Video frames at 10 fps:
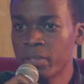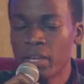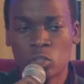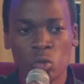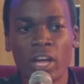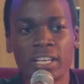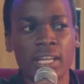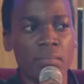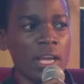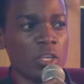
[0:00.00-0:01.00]
so that
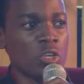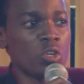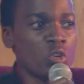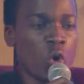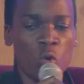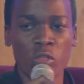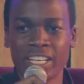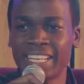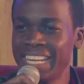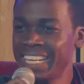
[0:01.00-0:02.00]
they might know
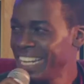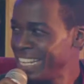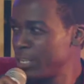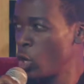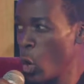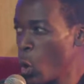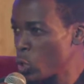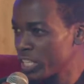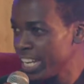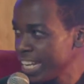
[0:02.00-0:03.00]
that they need
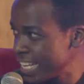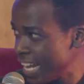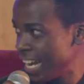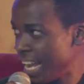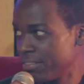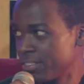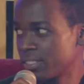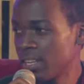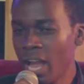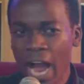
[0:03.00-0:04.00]
God in their lives.